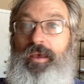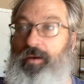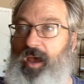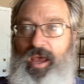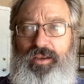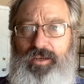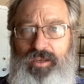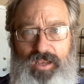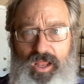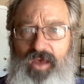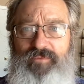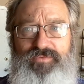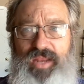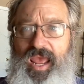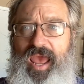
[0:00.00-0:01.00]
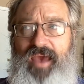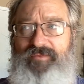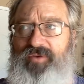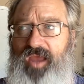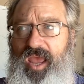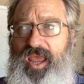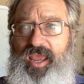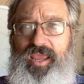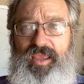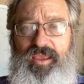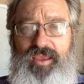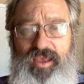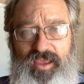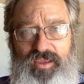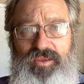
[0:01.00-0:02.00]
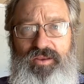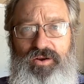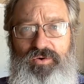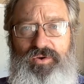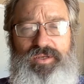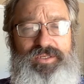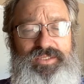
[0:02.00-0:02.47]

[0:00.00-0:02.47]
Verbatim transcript: I'd love to have a, a you know a